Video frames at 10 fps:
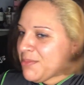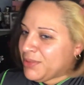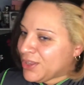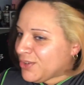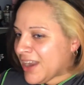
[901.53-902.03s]

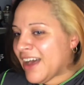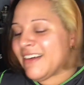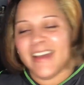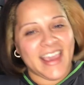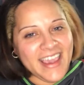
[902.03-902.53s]
blown out
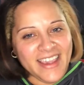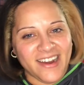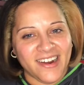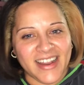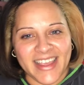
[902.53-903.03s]

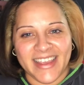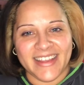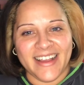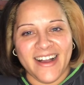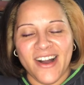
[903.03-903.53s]
hair. Like,
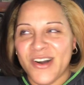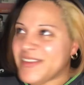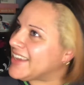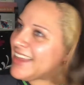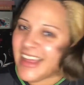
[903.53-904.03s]
oh
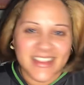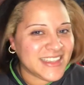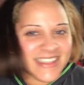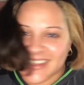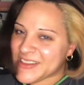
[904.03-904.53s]
my god,
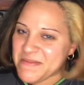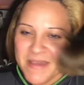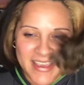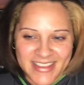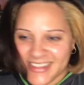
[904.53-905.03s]
this is
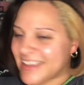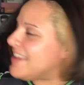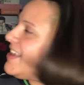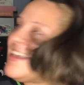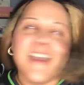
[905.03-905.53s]
amazing.
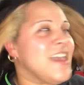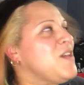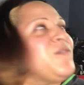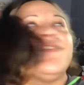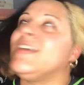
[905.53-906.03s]
It
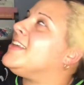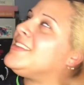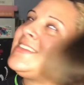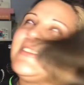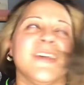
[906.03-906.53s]
feels
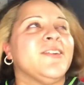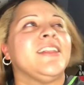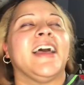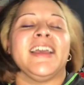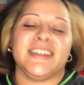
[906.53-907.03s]
so
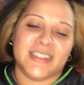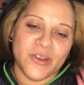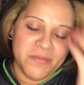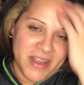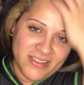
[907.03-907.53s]
light, so
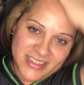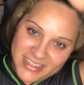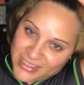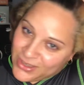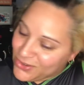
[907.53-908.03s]
bouncy,
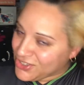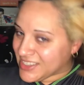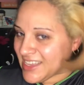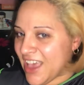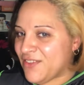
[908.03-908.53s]
so just
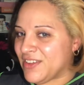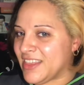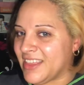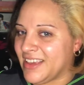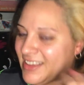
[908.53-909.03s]
everything.